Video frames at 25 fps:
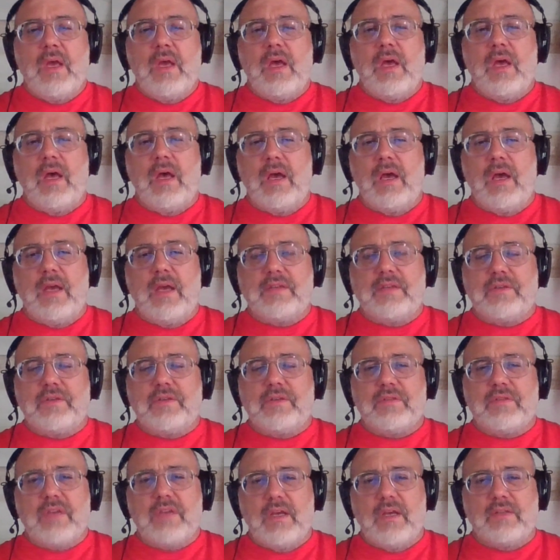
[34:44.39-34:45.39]
as you
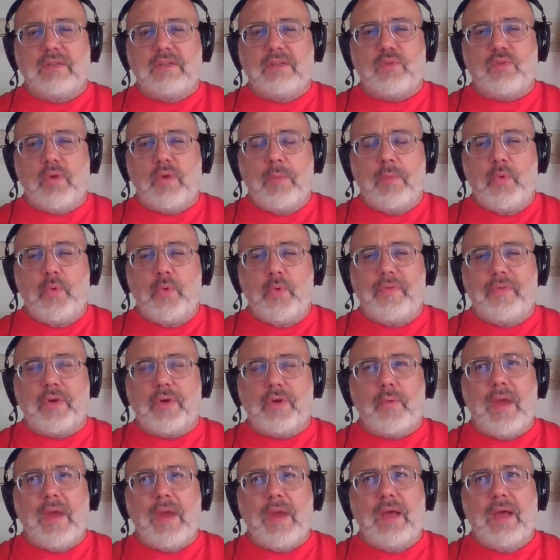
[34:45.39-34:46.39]
said, sort of moving
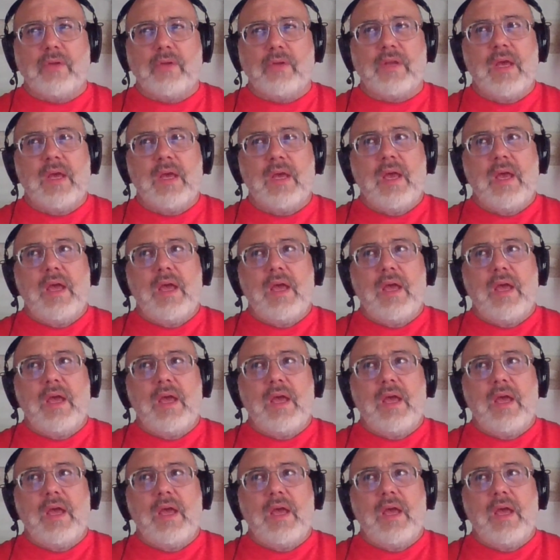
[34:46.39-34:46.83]
around.